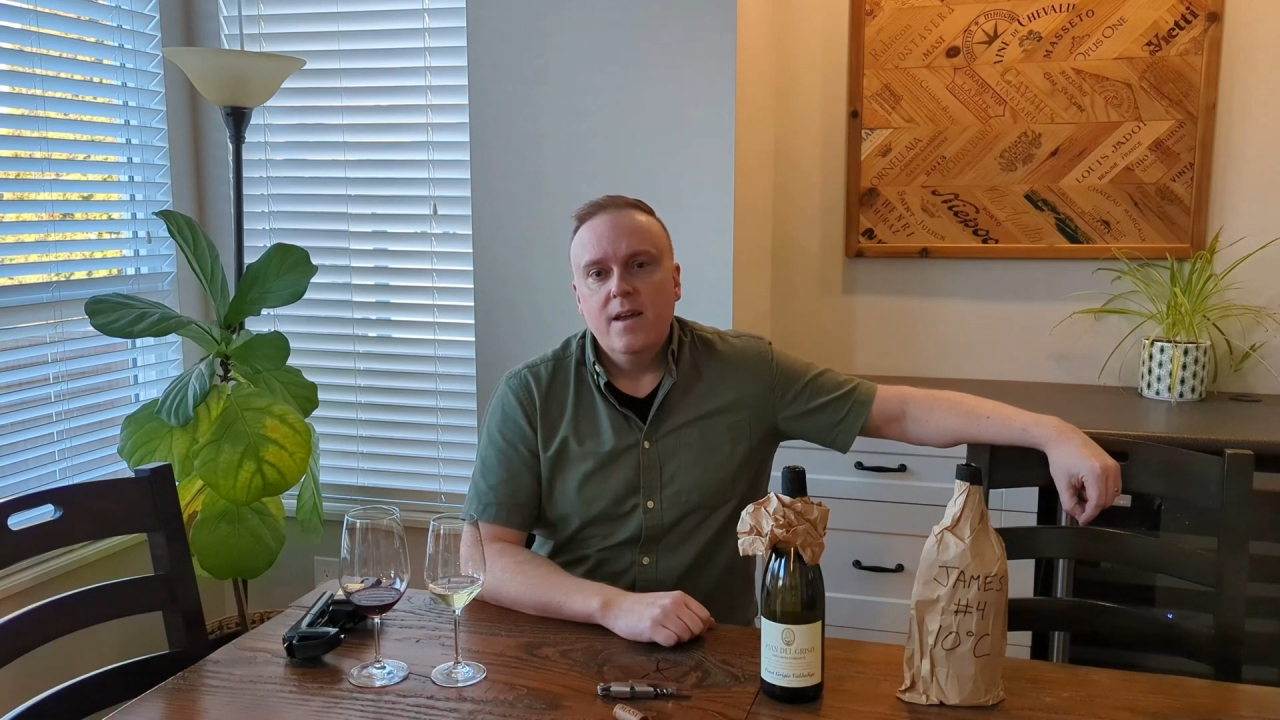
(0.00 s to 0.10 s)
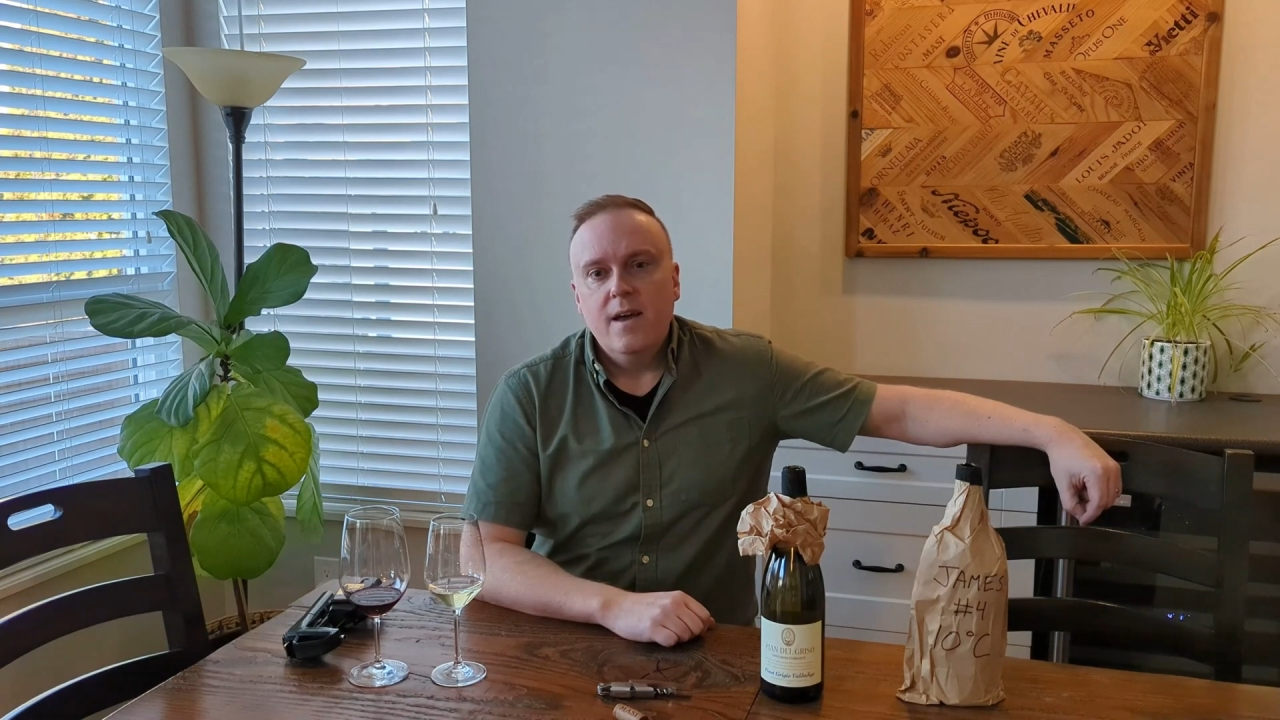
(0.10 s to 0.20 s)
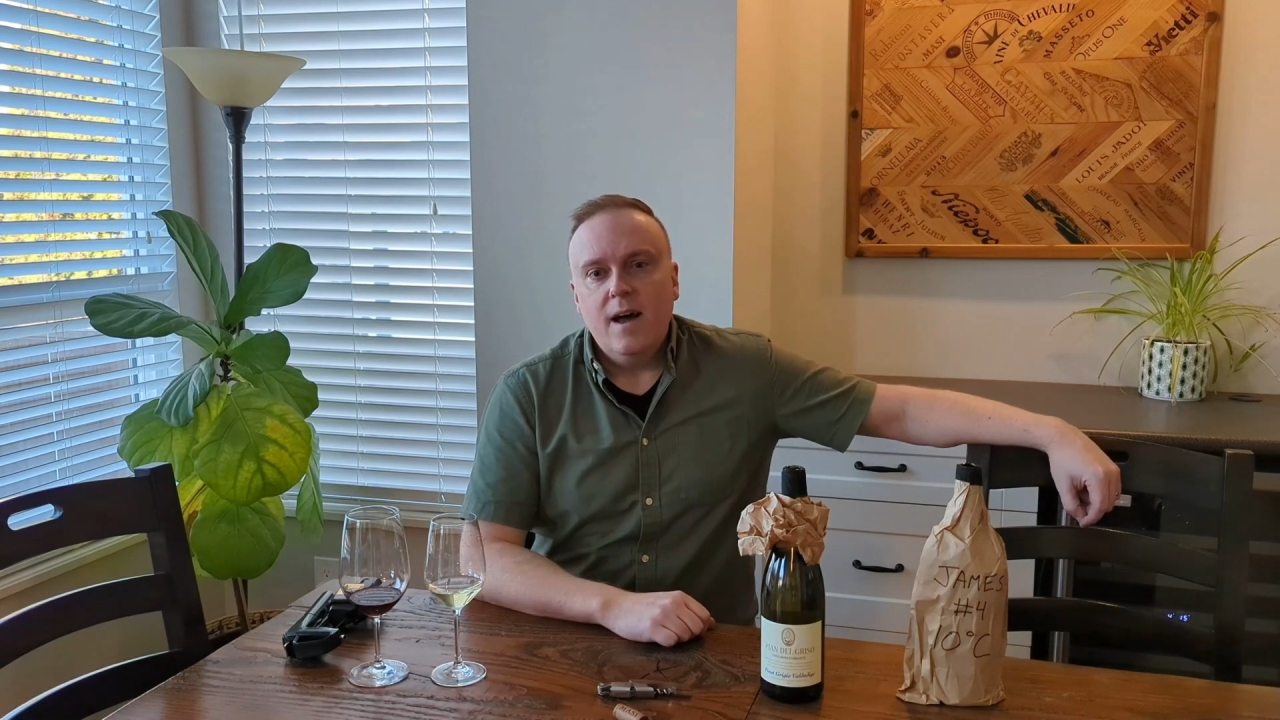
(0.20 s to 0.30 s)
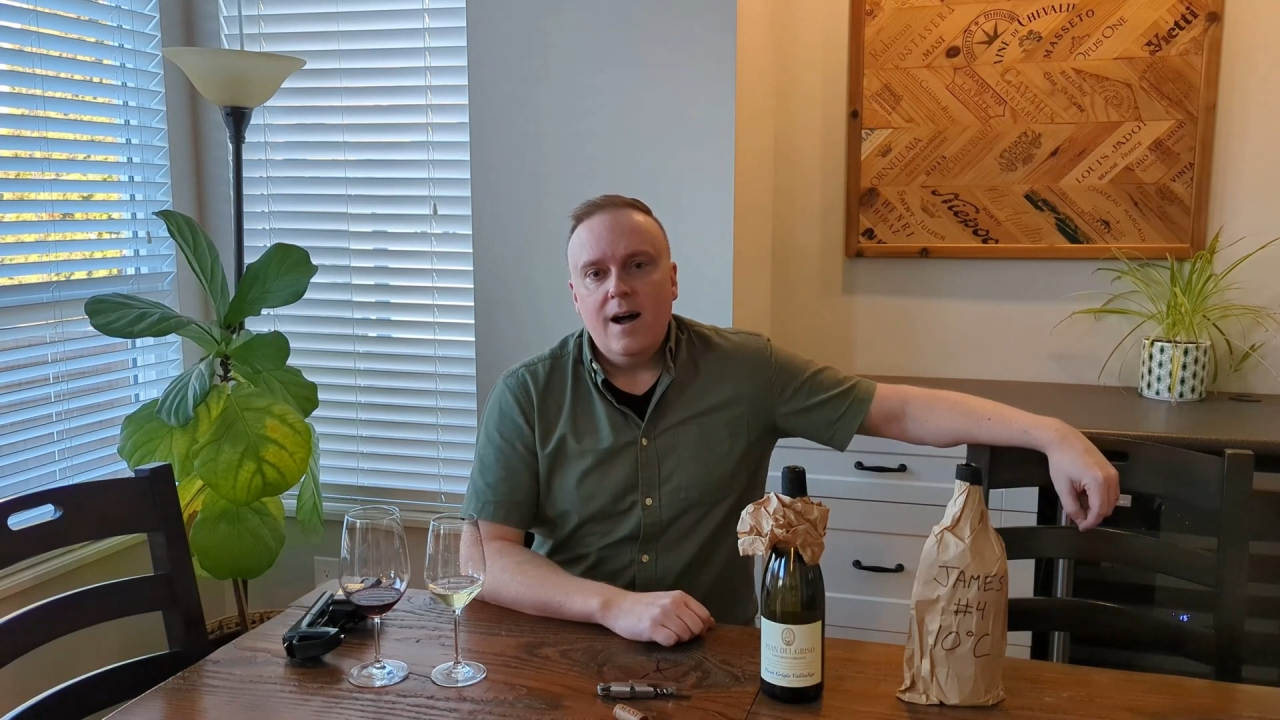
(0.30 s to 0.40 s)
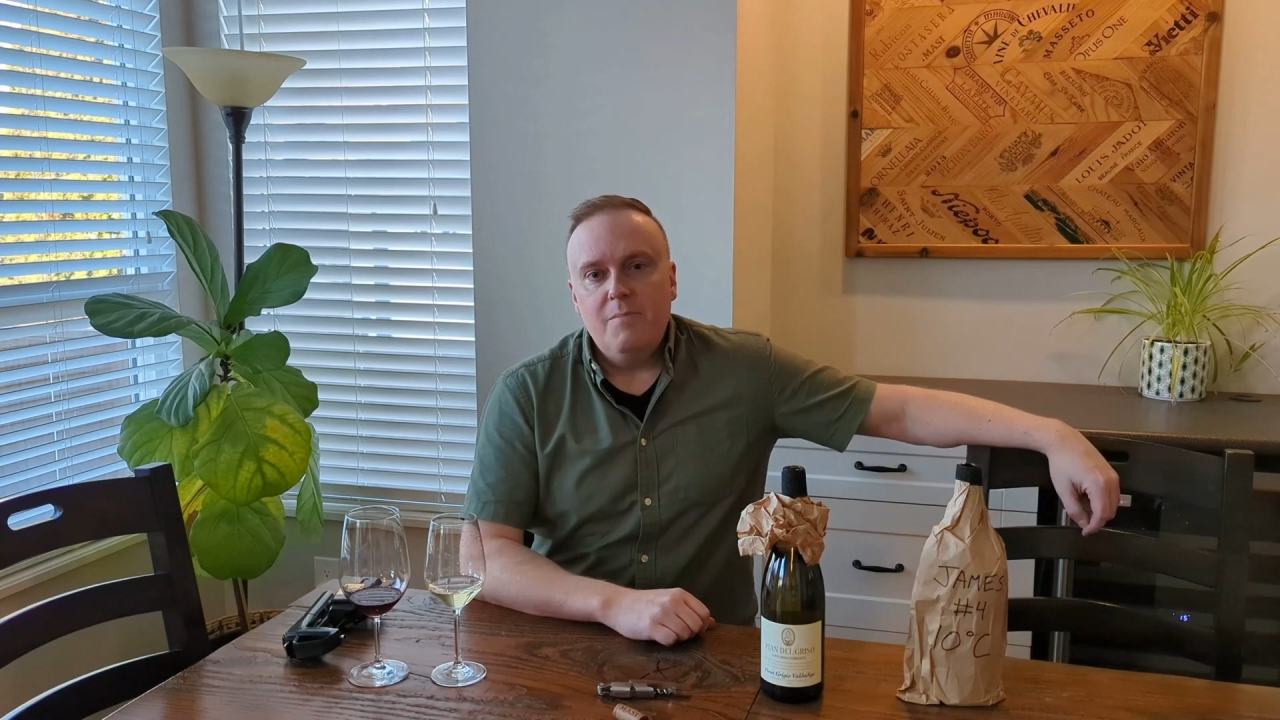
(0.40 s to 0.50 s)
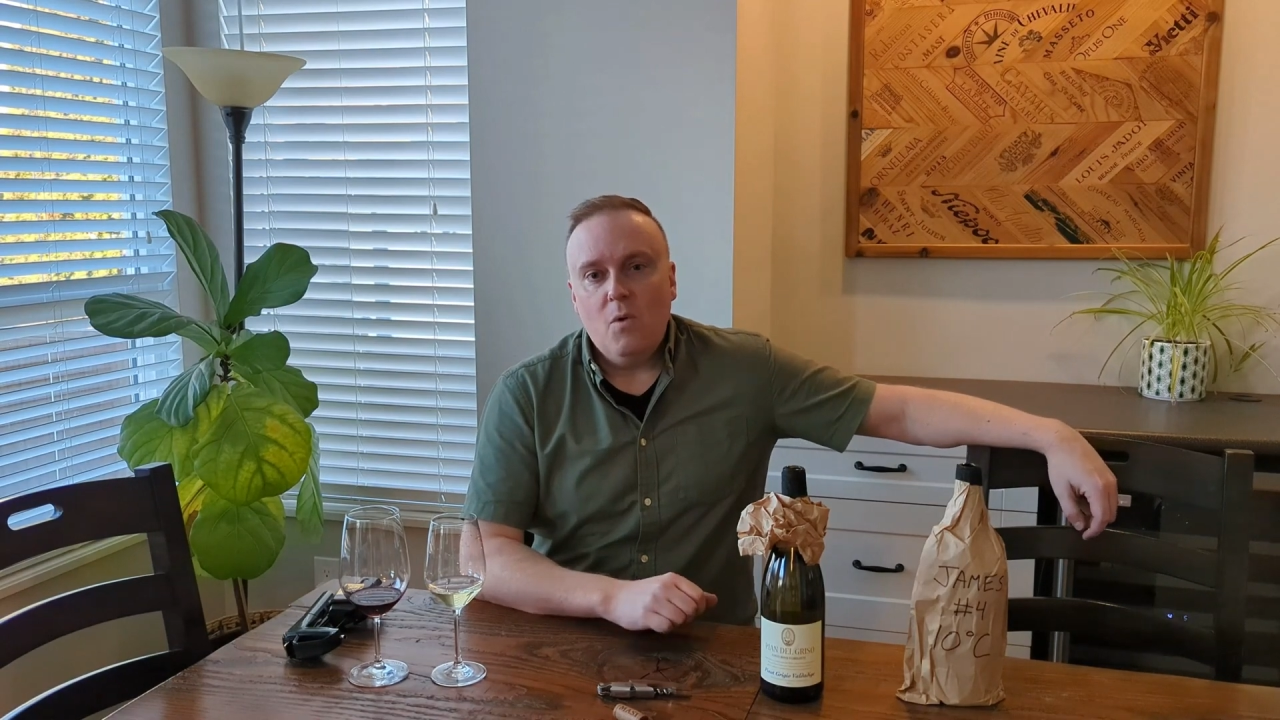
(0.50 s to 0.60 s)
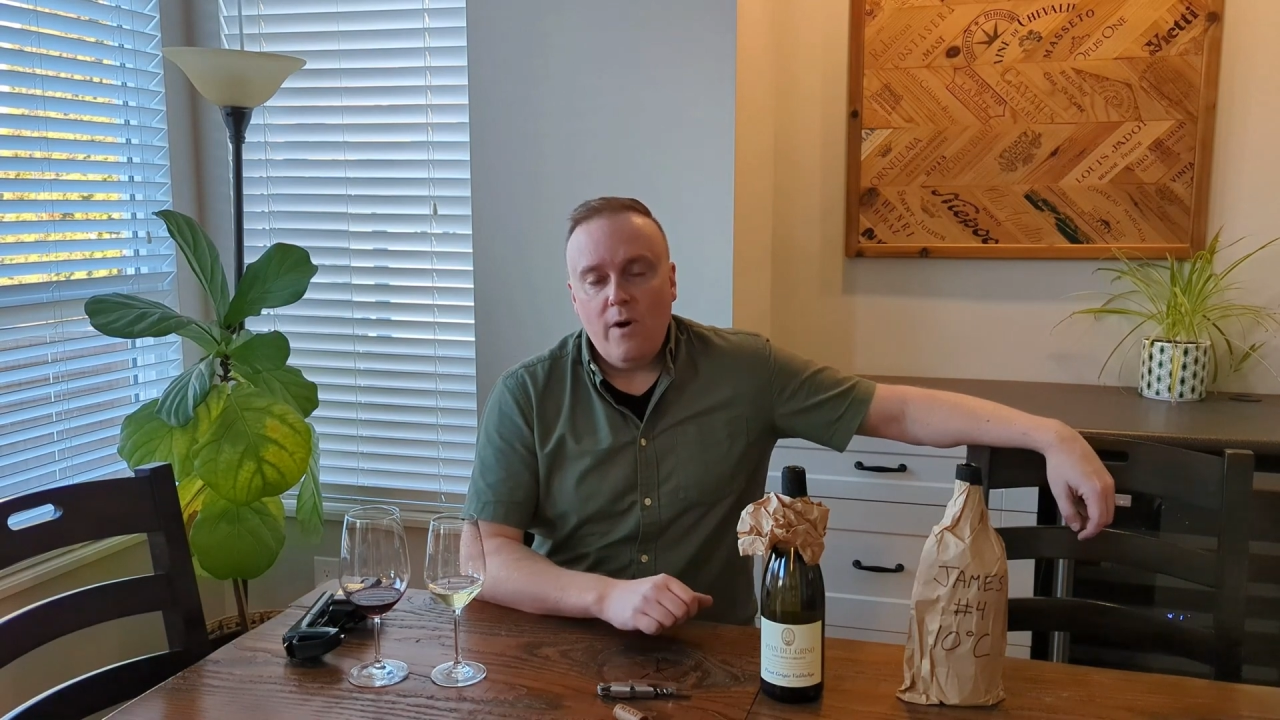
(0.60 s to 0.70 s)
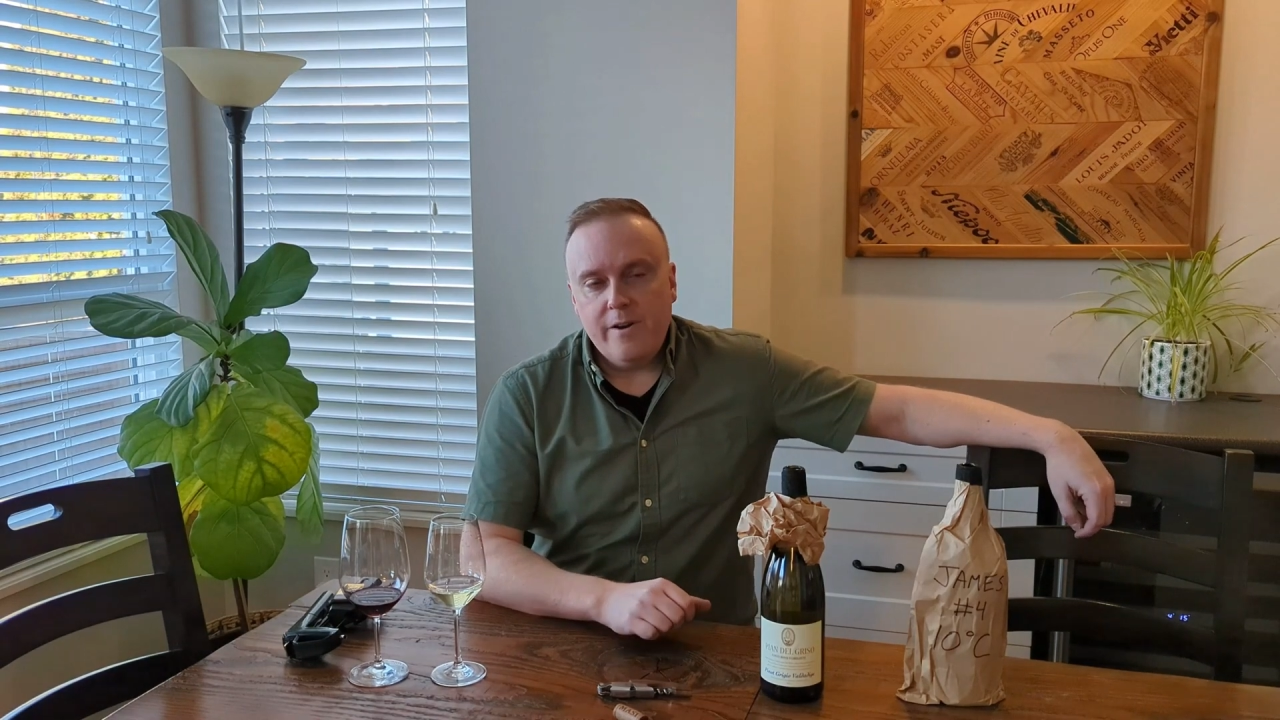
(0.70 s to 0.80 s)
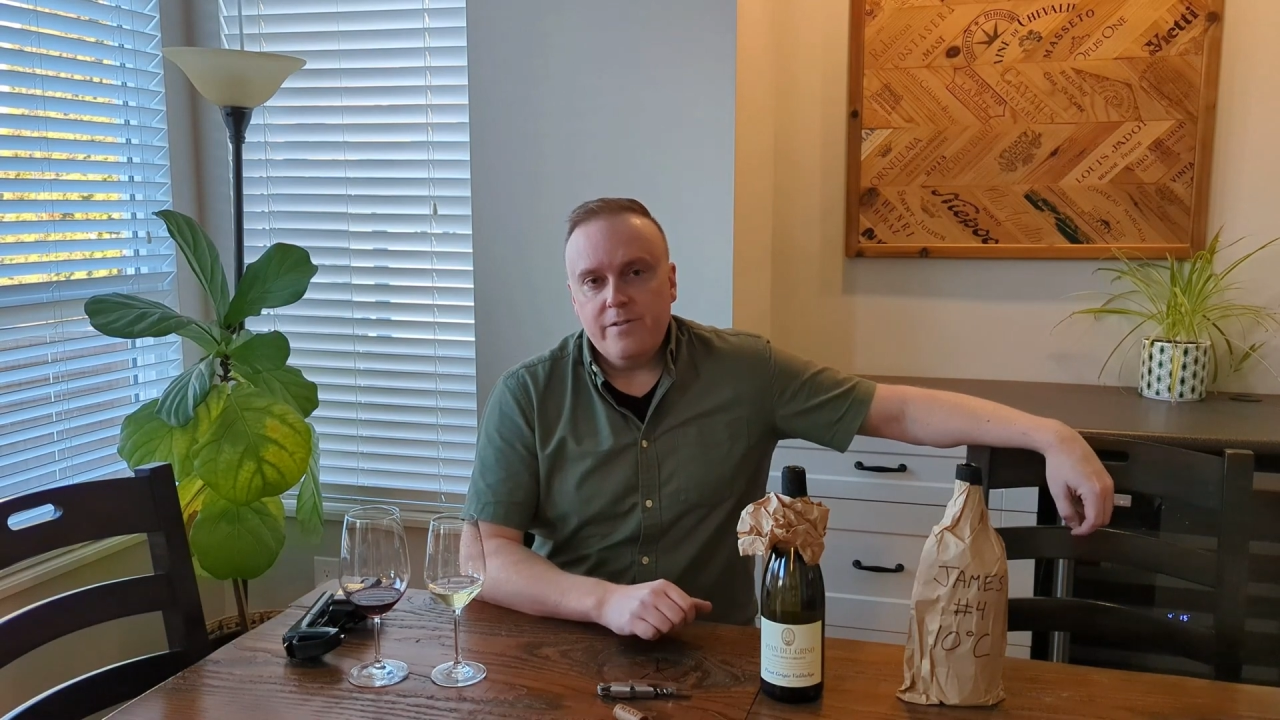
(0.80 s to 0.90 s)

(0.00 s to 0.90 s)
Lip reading: the winery